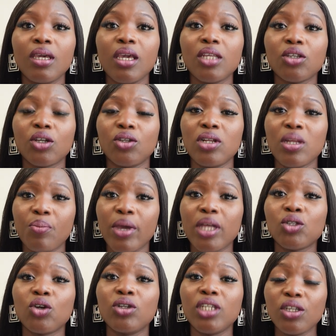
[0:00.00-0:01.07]
It also
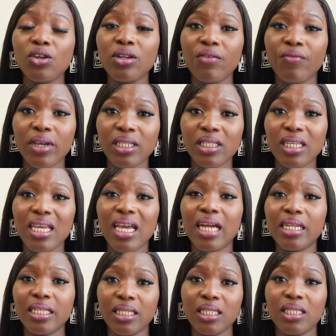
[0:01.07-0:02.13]
depends on the university
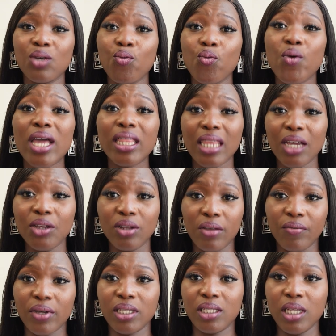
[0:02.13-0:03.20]
and the city where that
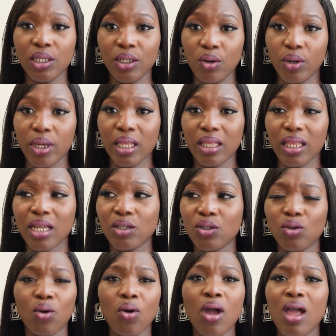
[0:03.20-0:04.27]
university is located.
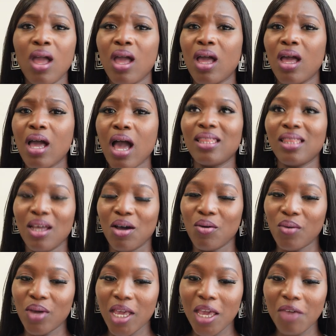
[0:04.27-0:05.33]
So
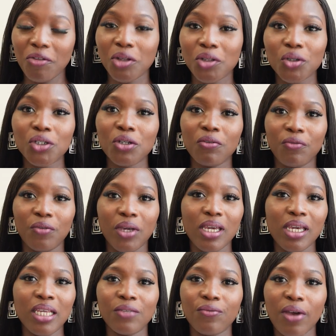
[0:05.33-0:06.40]
now, if your tuition
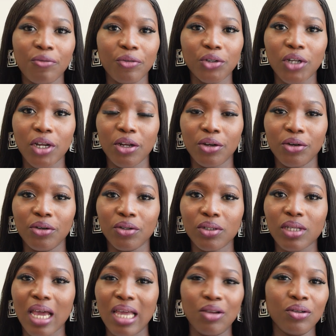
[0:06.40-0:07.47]
fee is 500 euros,
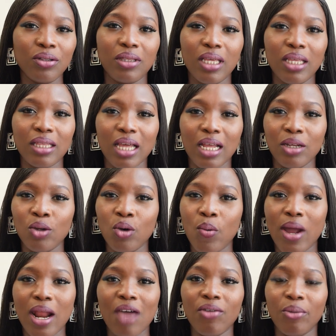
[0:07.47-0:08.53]
I don't think that you
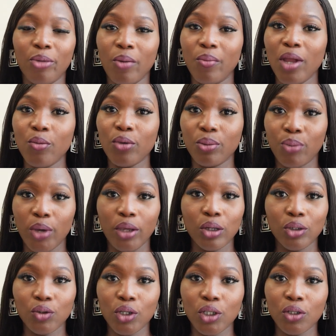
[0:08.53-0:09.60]
will have a problem with paying
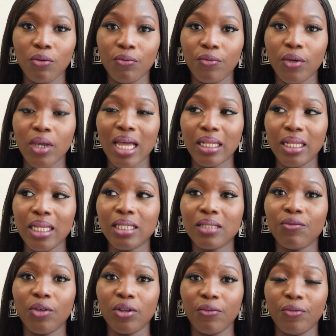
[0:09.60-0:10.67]
your tuition fee, at least
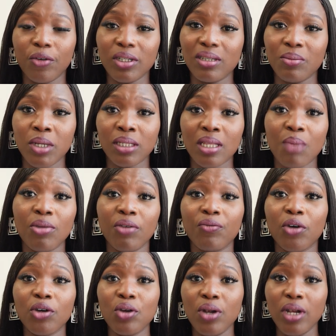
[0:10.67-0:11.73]
for the first semester
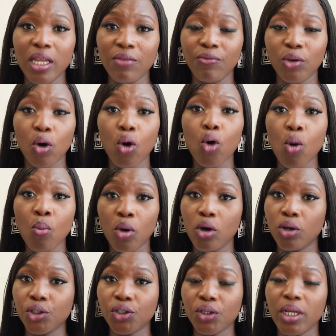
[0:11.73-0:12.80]
before you leave your home
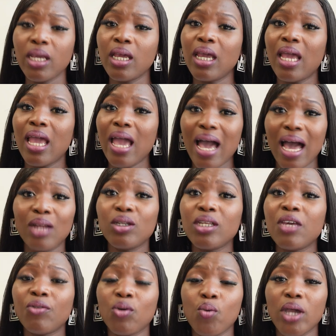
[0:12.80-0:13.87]
country and
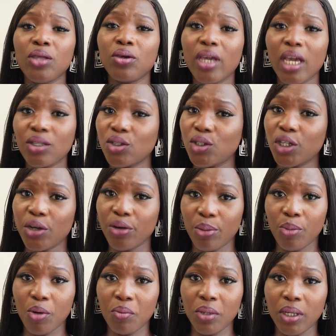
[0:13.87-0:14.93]
even when you get to Czech
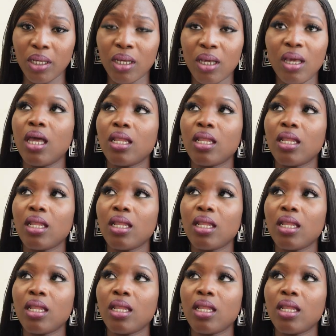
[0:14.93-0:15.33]
Republic.